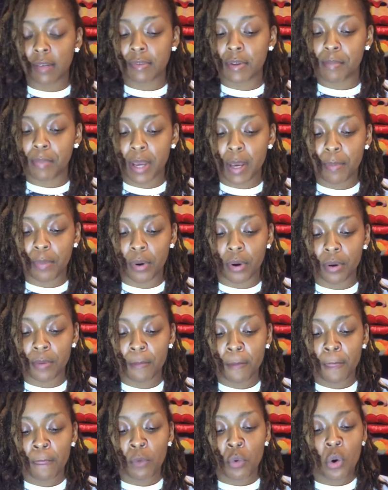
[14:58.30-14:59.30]
and people
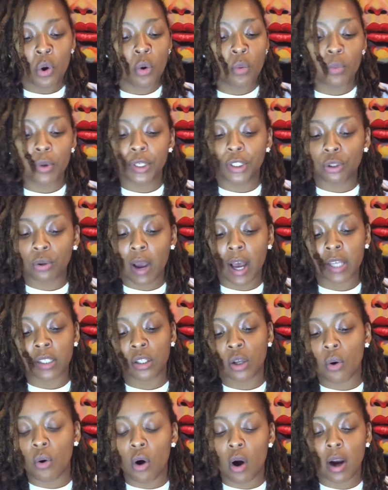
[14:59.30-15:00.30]
whom we try so
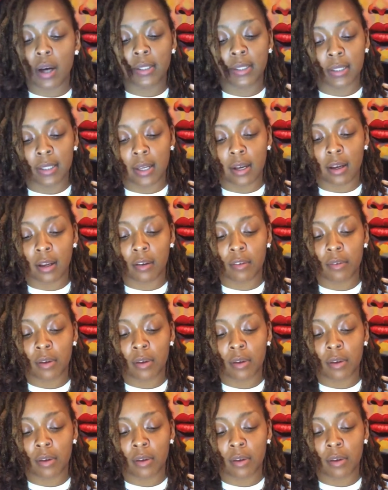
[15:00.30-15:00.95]
hard to love.